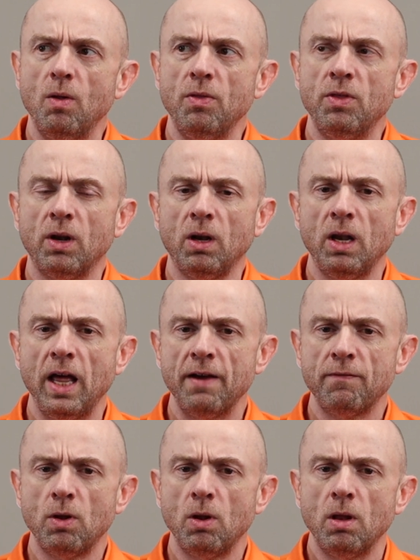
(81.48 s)
the
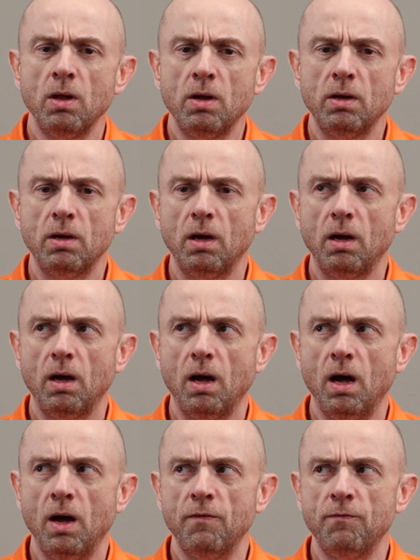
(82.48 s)
level
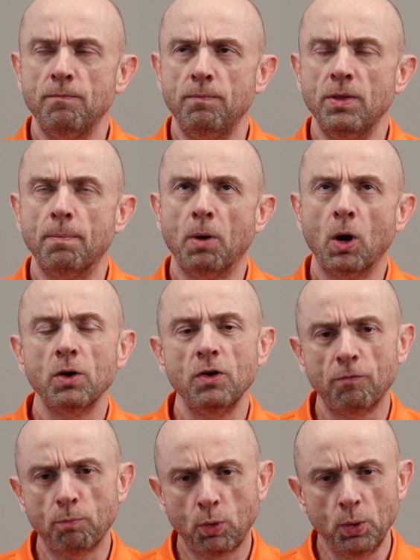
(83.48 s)
of the burden
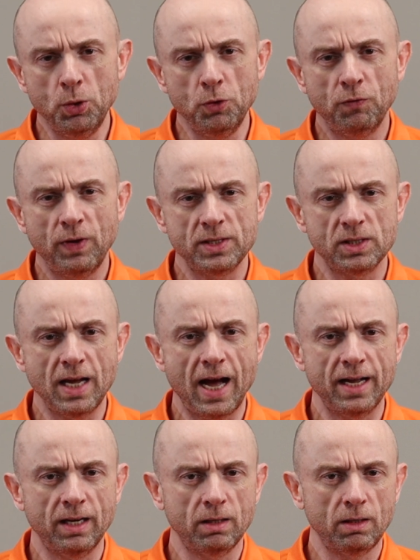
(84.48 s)
of proof has
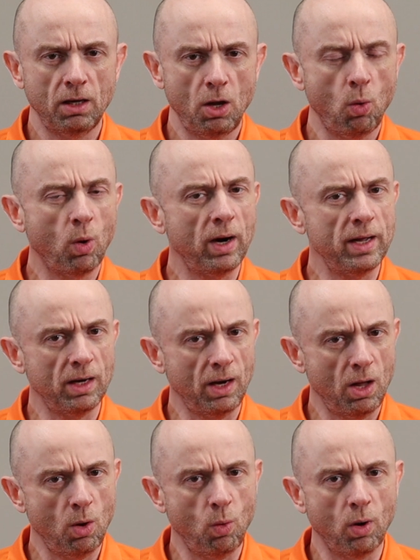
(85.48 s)
gotten lower and
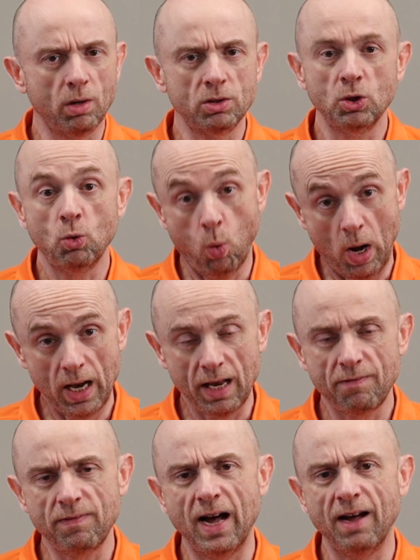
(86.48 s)
lower to
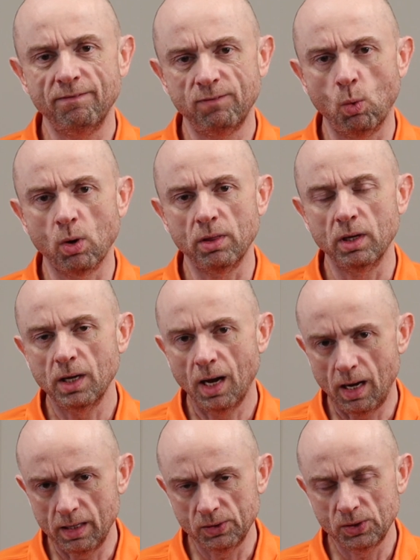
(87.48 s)
qualify for the
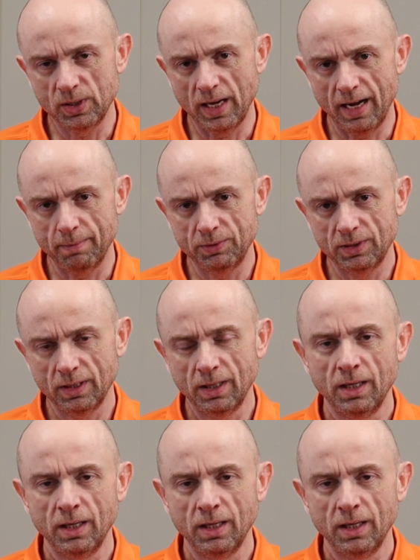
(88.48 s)
concept.